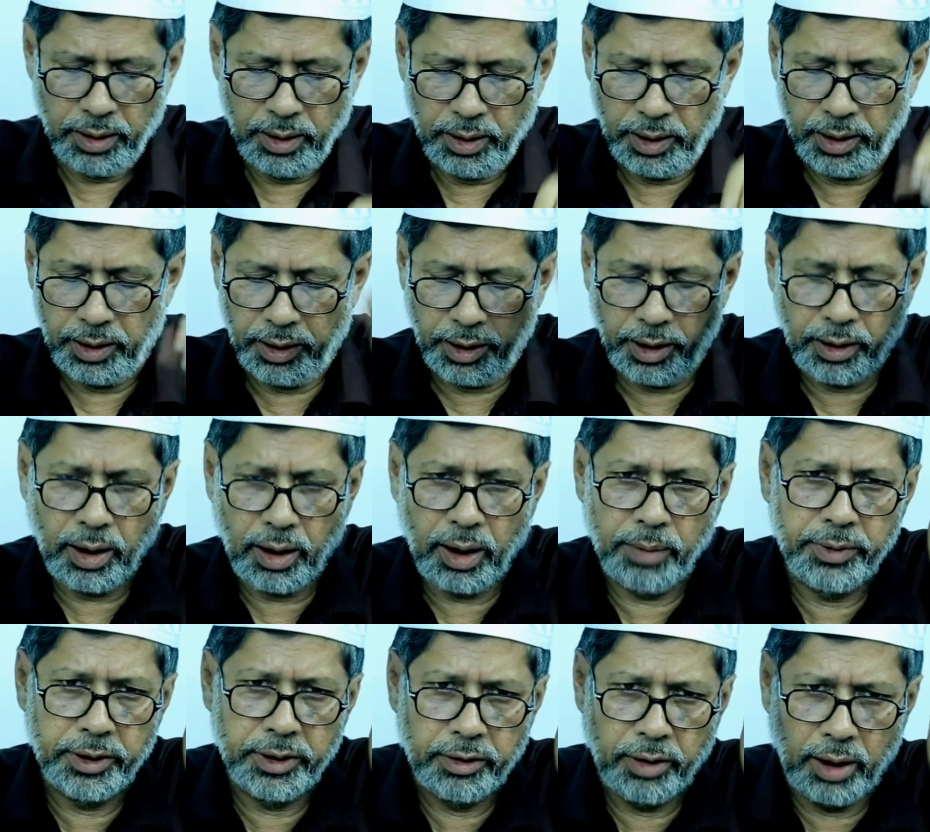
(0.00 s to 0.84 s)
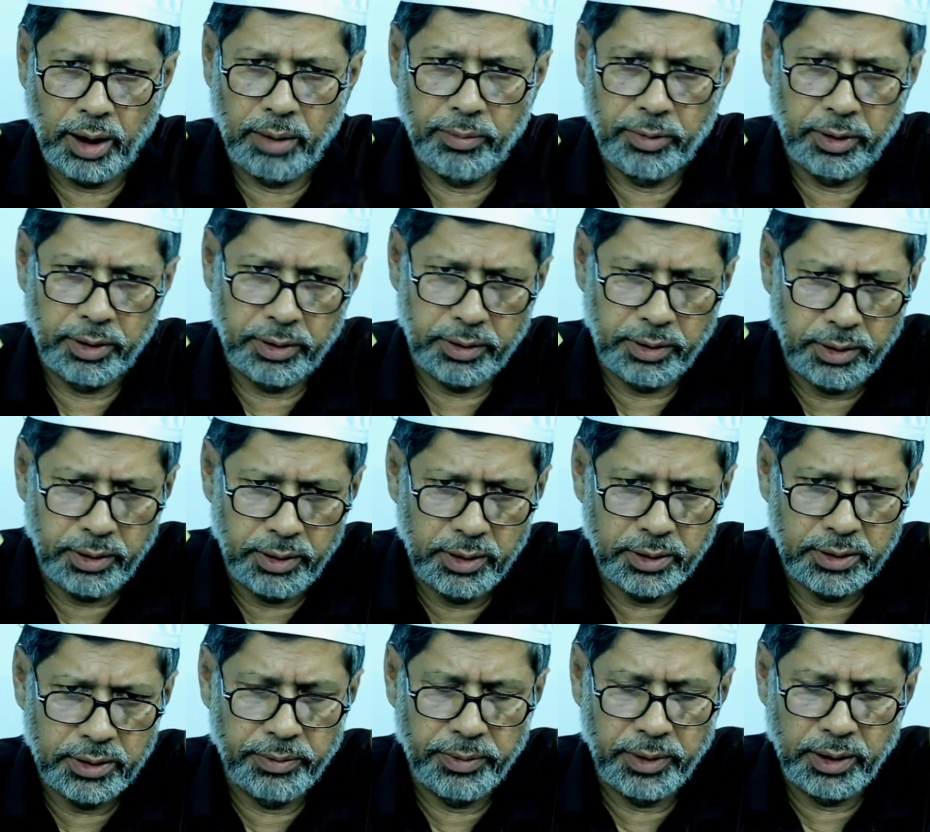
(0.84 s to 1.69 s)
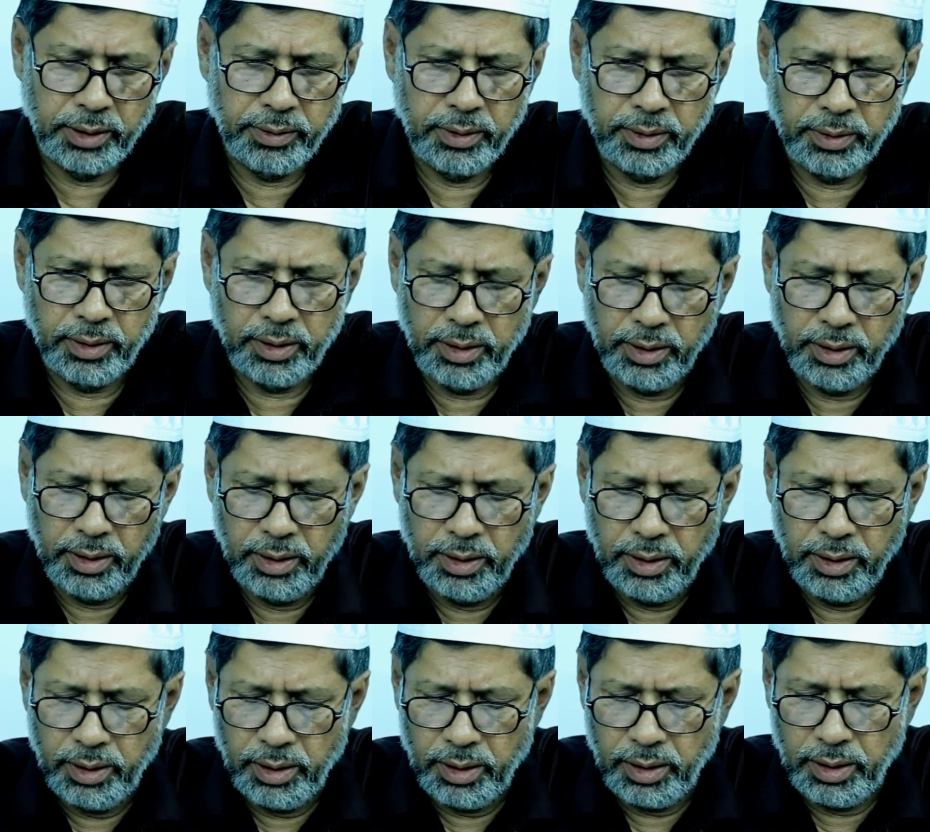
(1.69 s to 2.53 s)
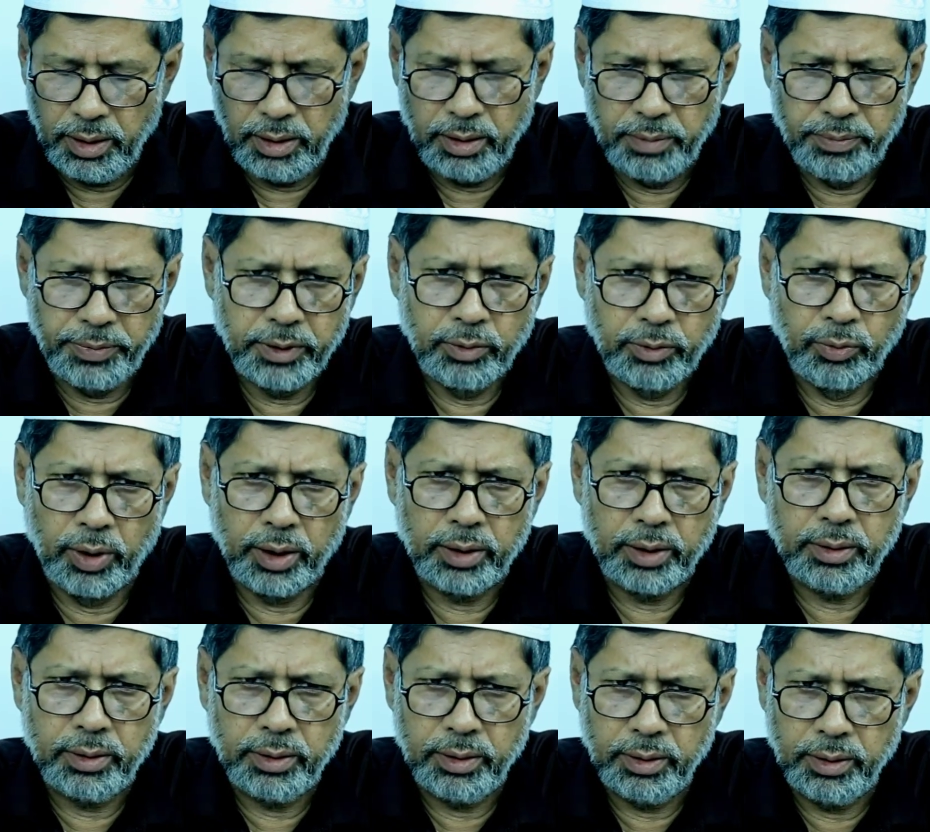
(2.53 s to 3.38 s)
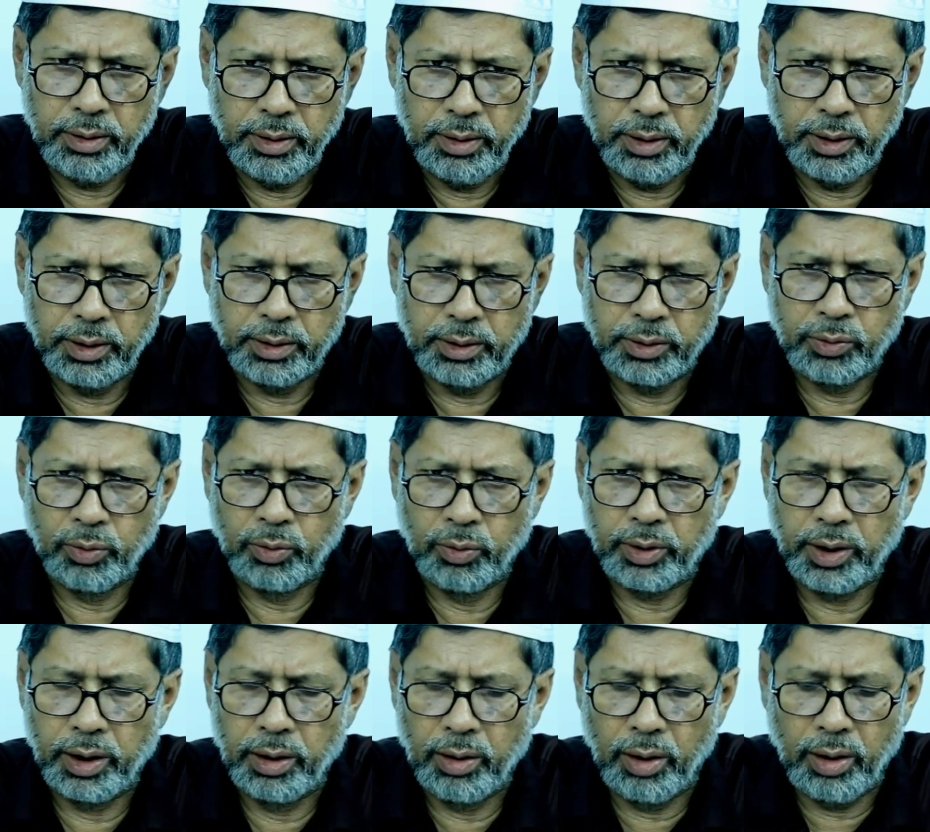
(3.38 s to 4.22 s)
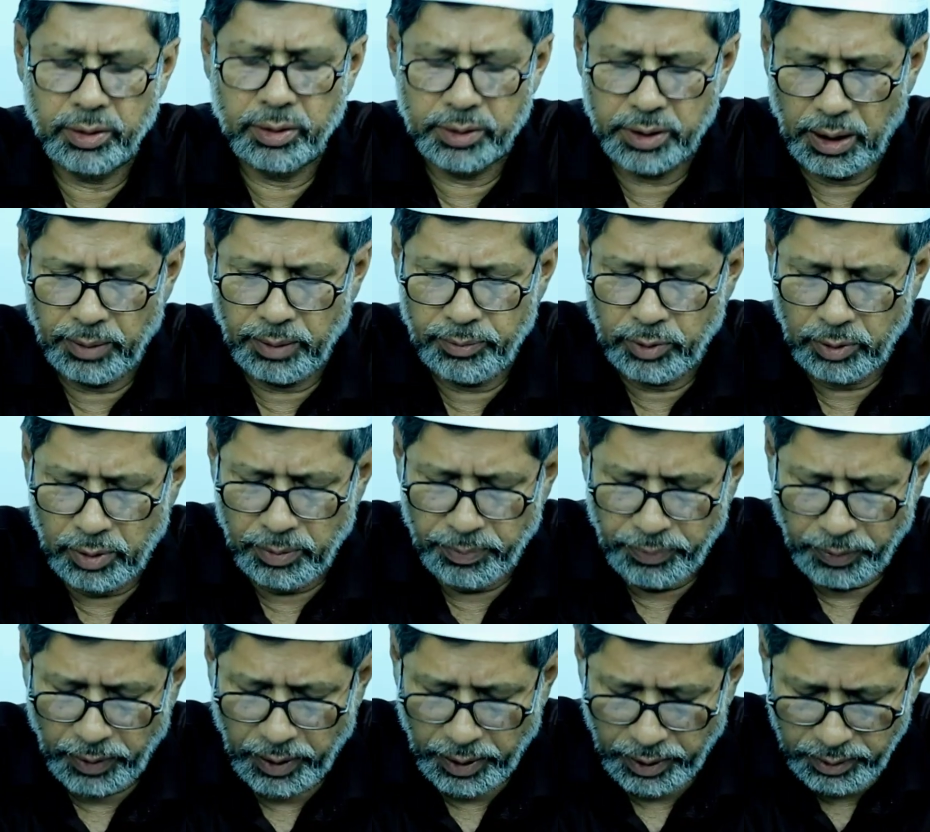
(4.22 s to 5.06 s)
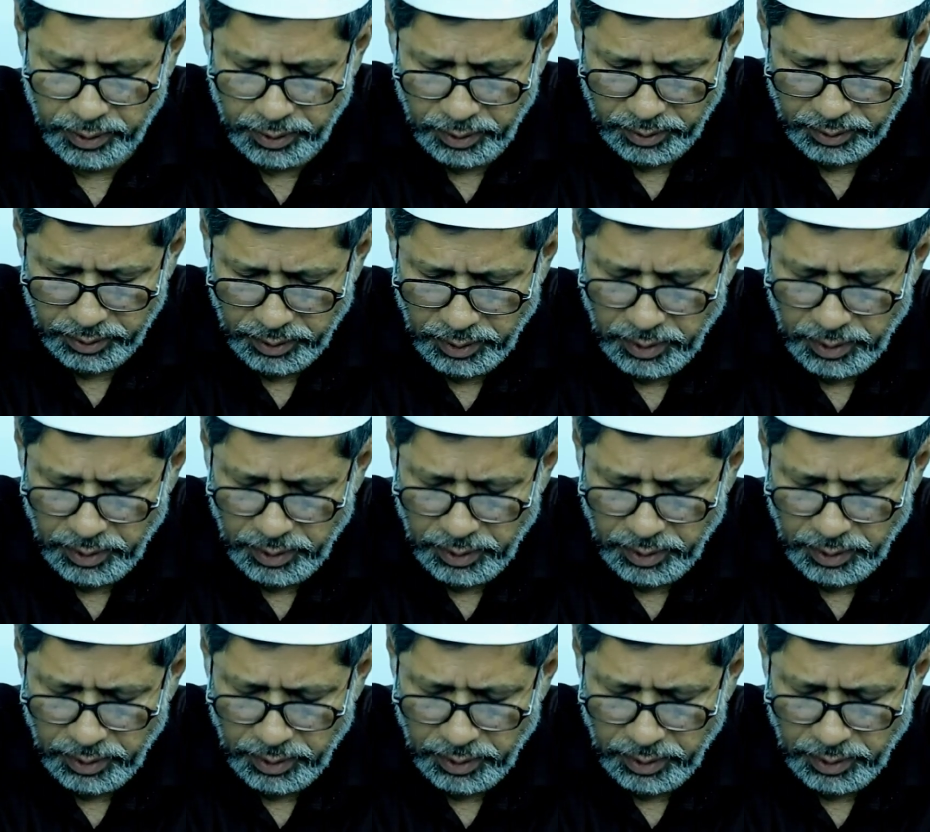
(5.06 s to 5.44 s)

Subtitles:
an Arabic grammar. It's a very big one. It took a long time to compile.